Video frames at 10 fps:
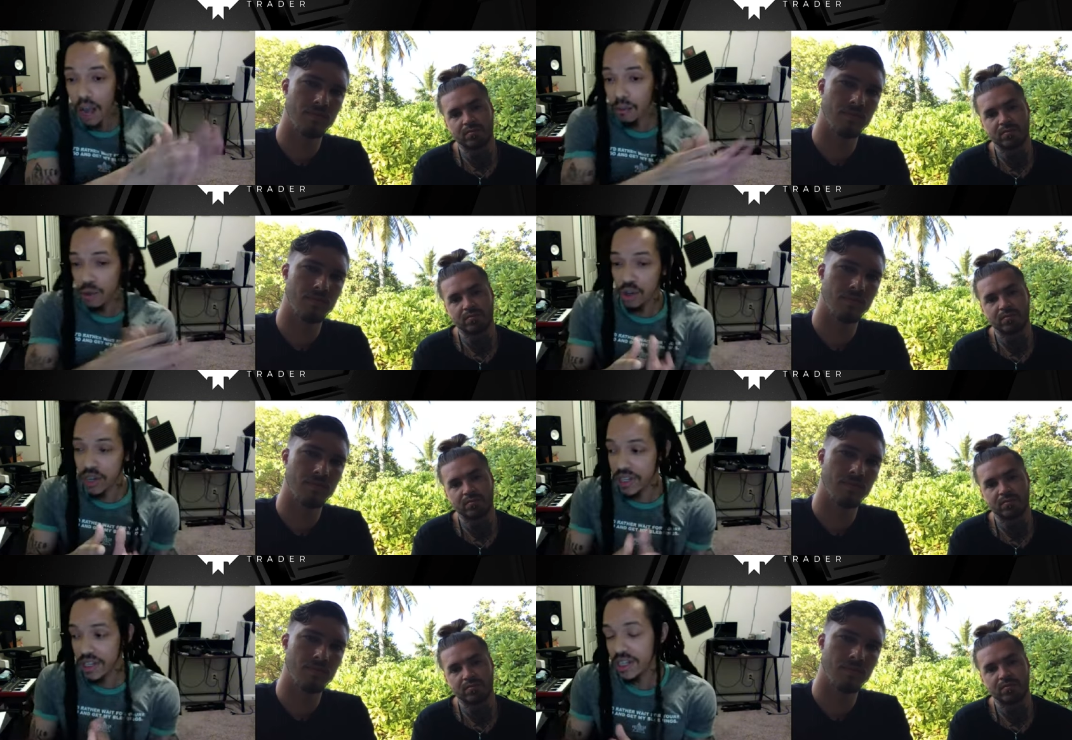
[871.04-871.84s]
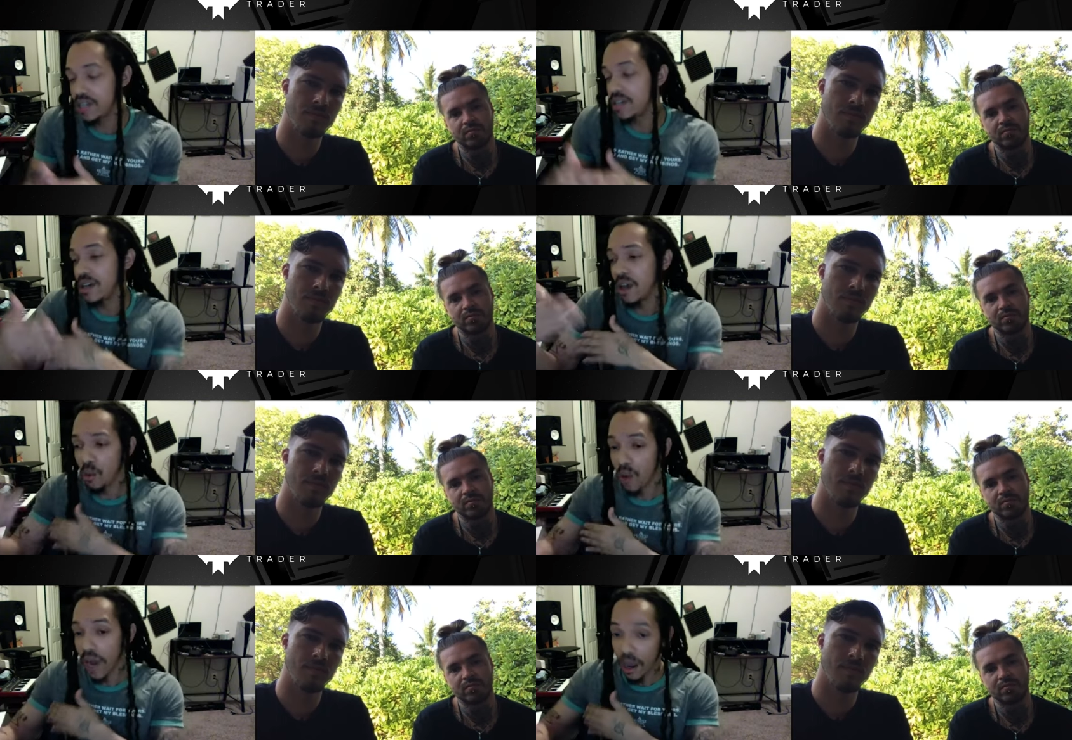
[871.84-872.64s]
Speaker 1: to transition, when
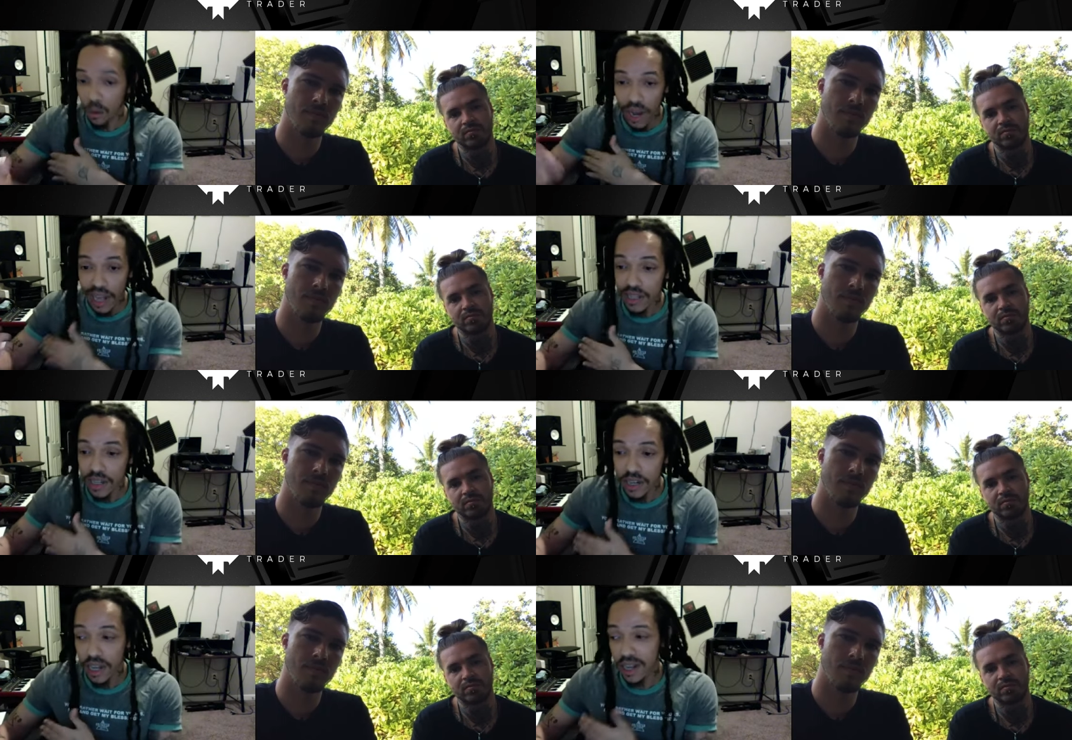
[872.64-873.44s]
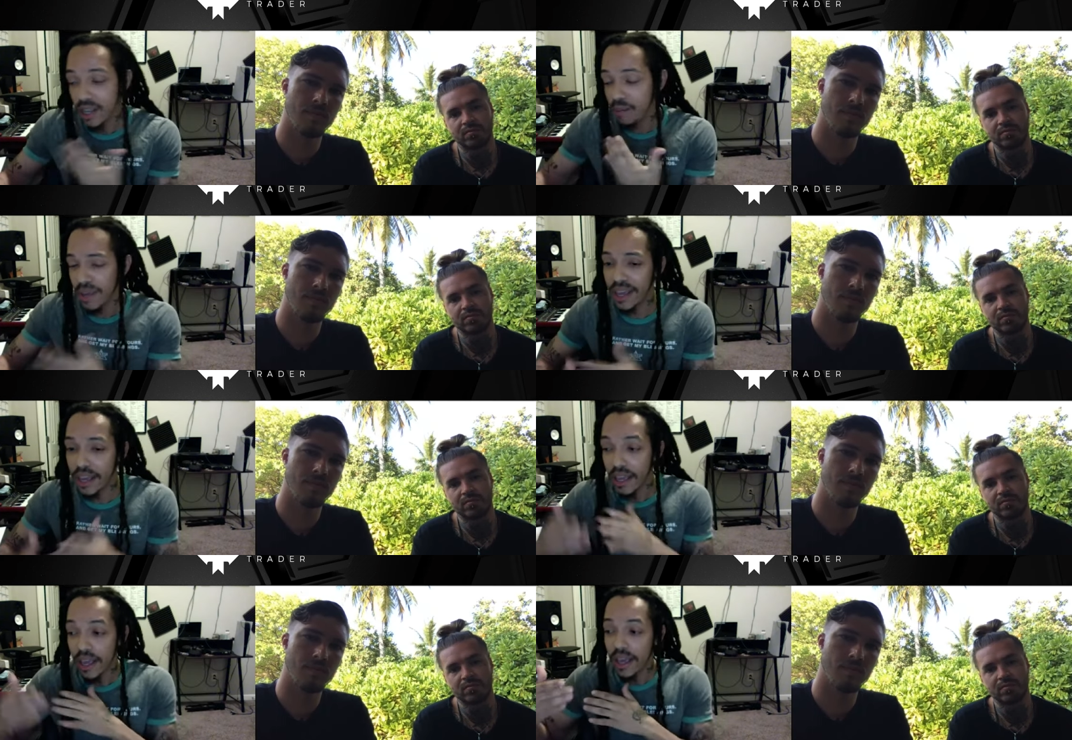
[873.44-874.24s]
I when I took that leap, it
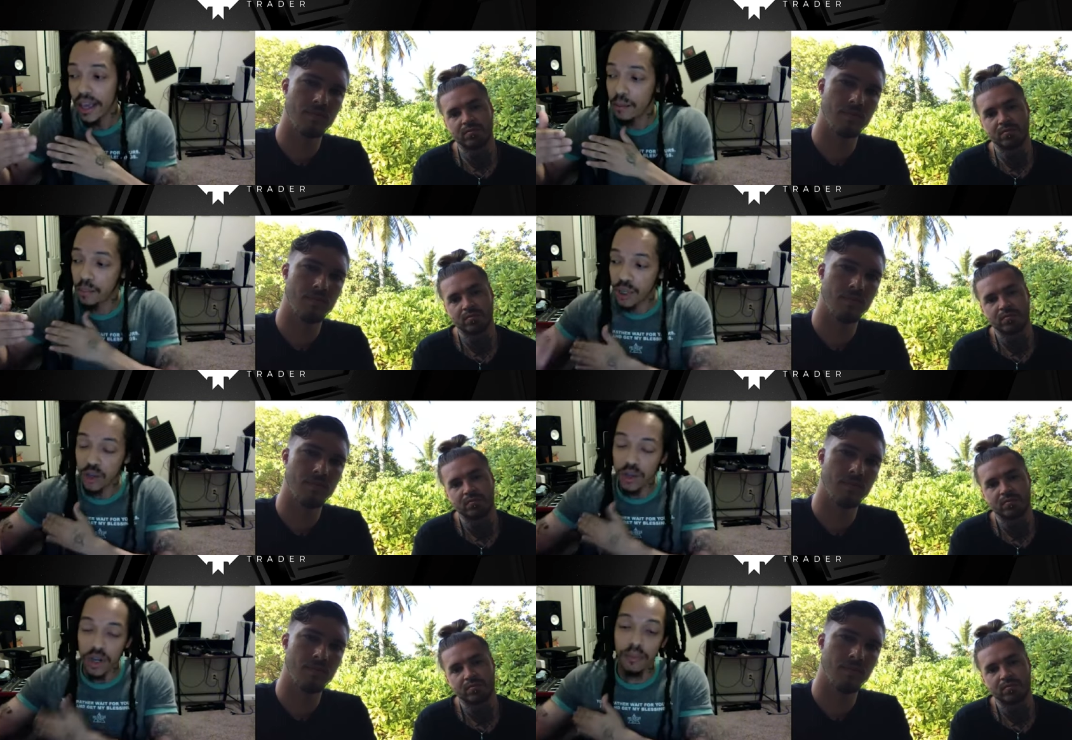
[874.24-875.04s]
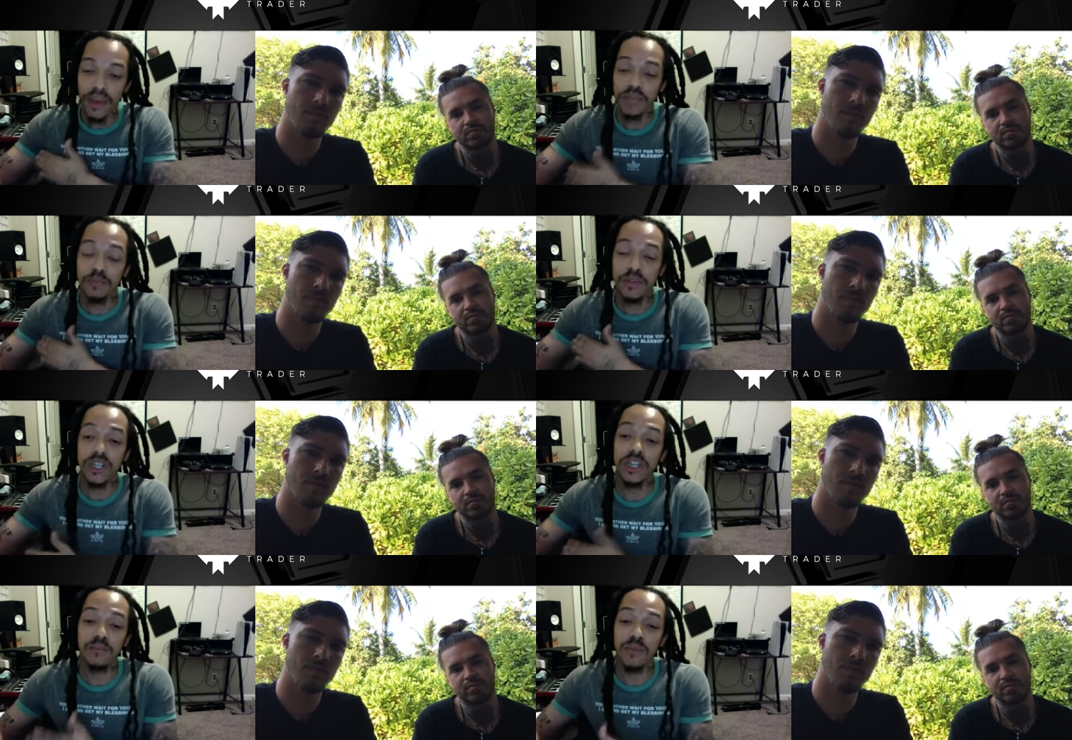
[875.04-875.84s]
it put you in the best
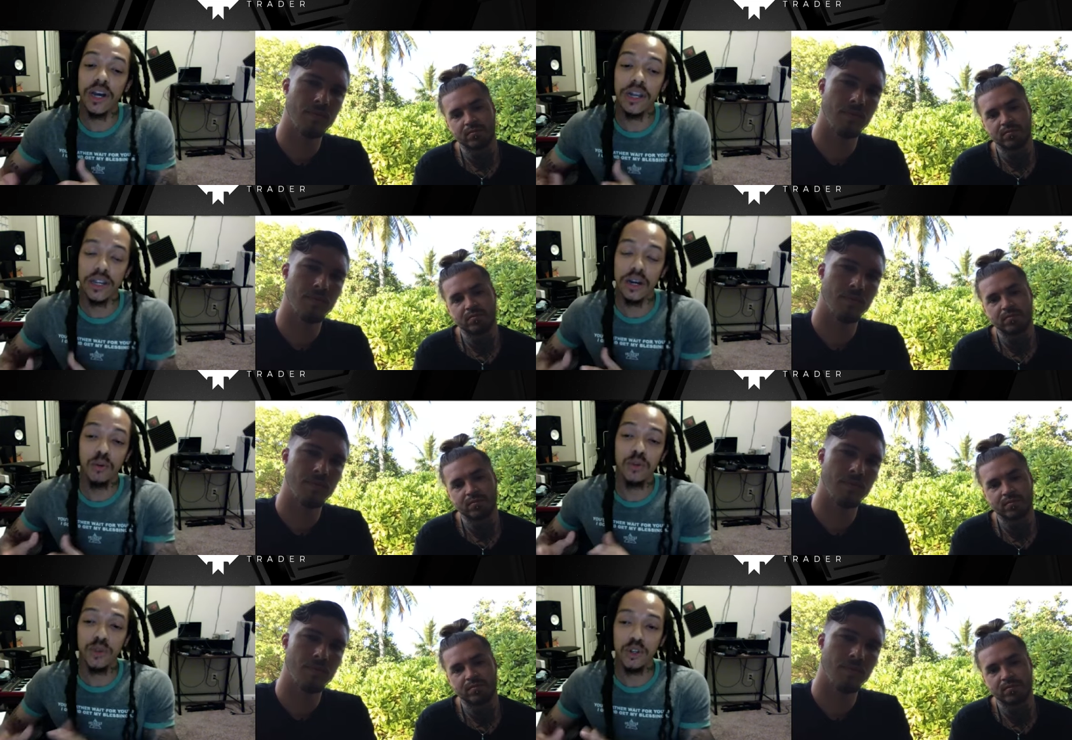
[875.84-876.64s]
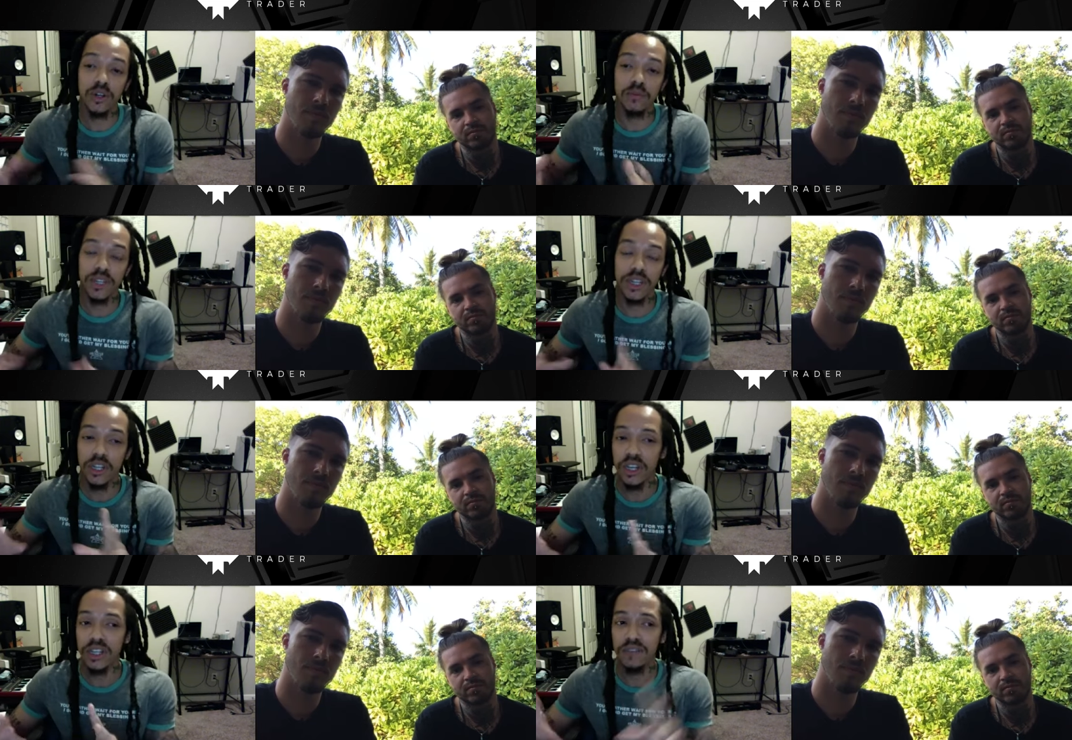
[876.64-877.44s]
position because it almost put you in a position
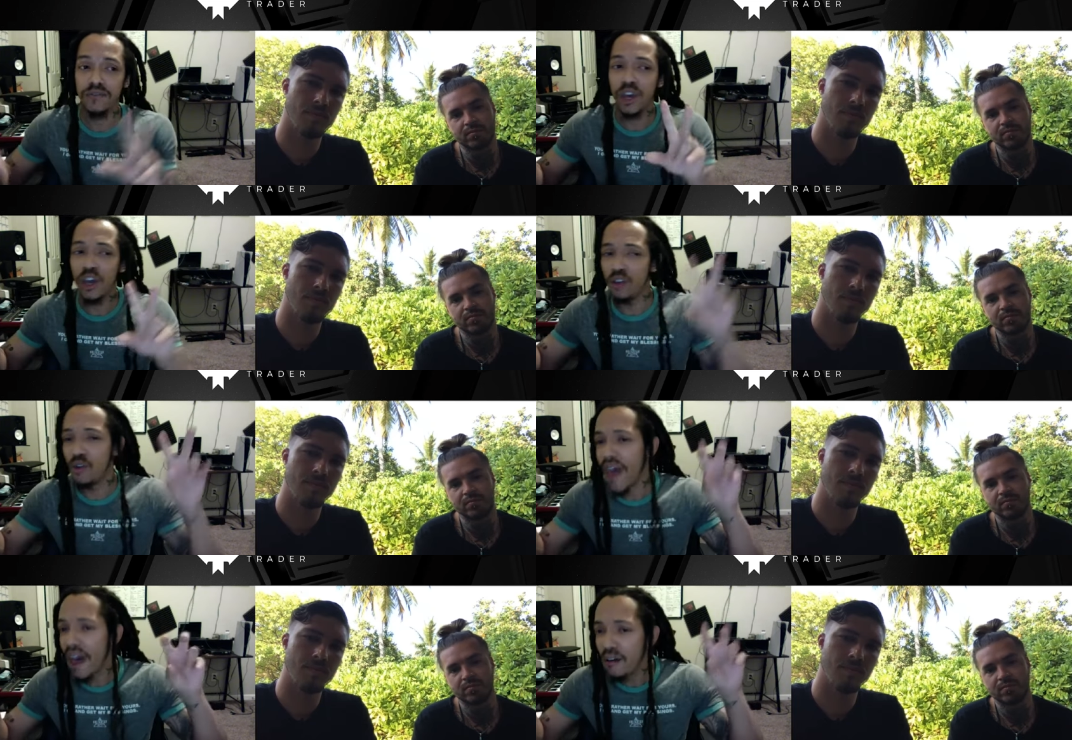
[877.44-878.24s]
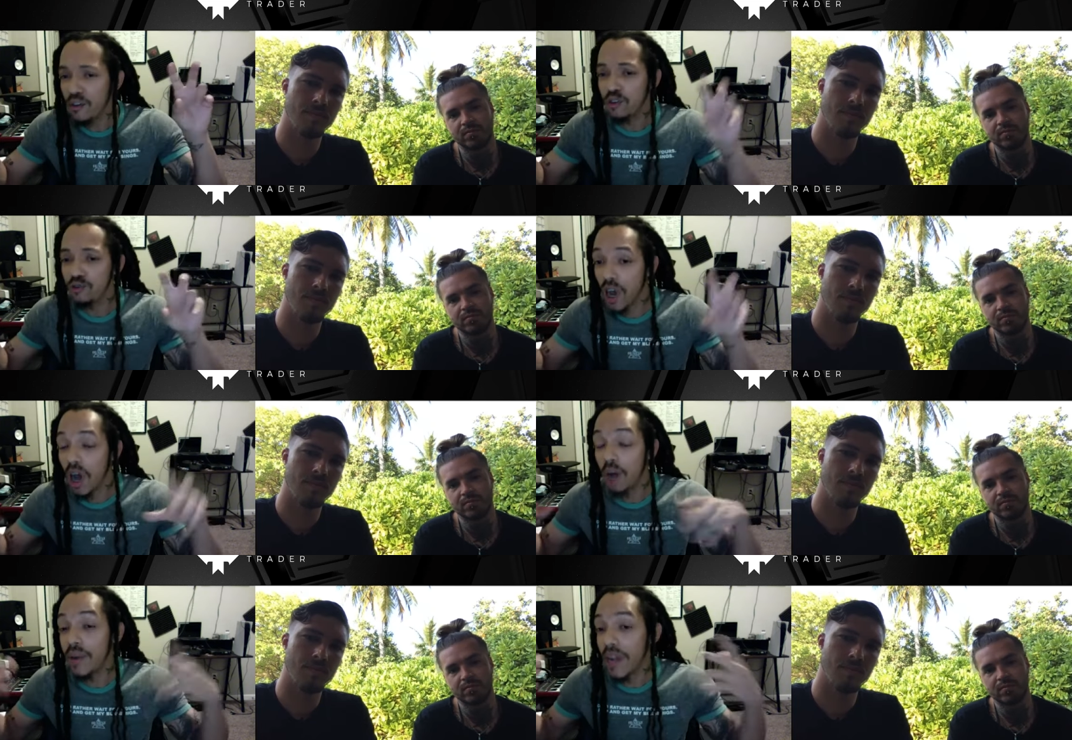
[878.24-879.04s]
as if you have a new job,
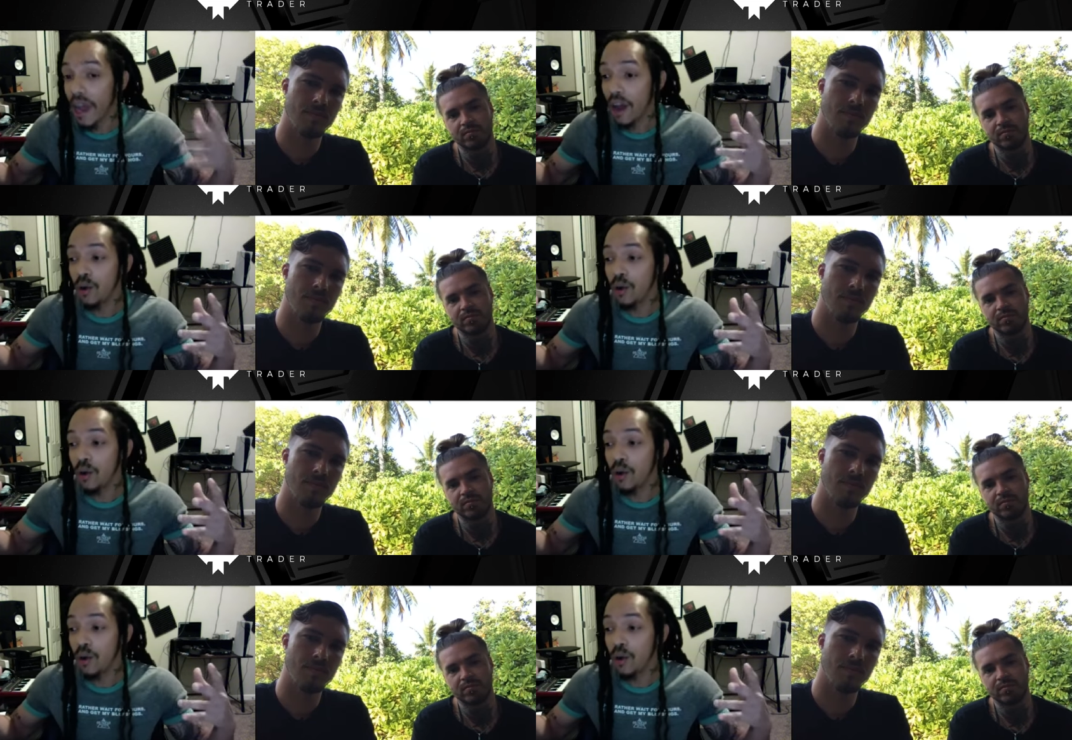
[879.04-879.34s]
but now